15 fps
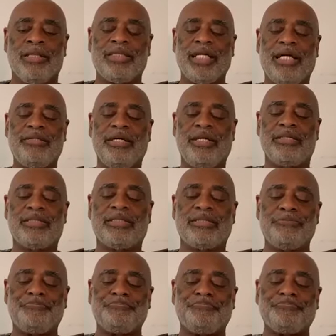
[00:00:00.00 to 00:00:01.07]
Say
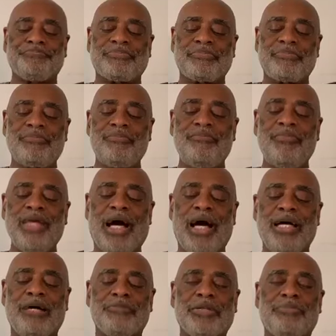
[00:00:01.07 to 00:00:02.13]
this,
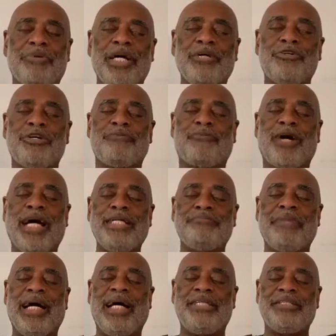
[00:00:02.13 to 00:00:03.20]
I am the bringer of
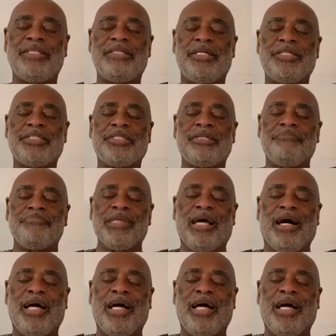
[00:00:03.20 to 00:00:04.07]
right-mindedness.